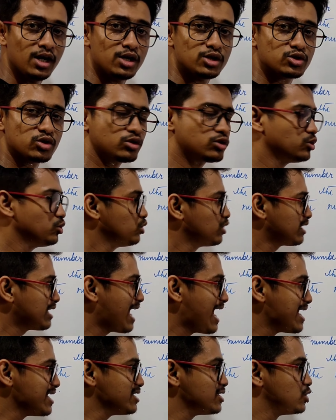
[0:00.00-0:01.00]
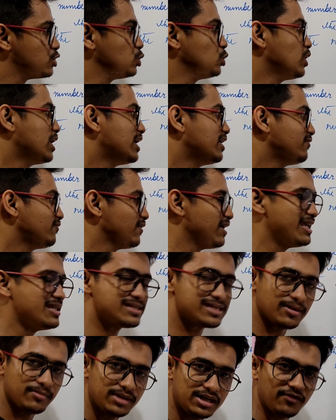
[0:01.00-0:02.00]
So to write 12 in
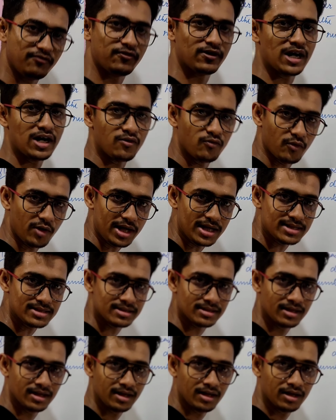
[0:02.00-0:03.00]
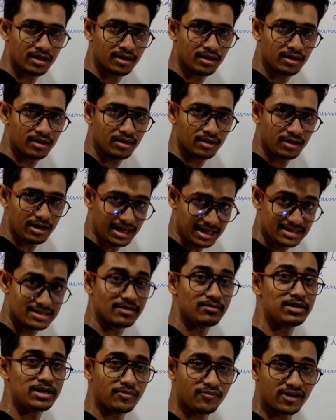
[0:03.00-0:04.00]
some different ways,
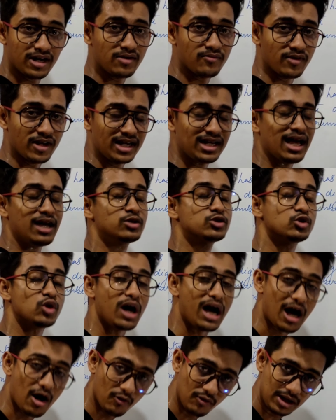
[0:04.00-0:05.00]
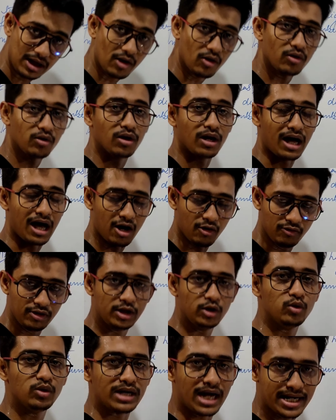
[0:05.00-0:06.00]
so how will
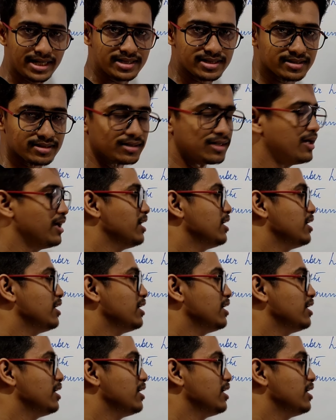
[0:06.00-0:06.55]
you write it?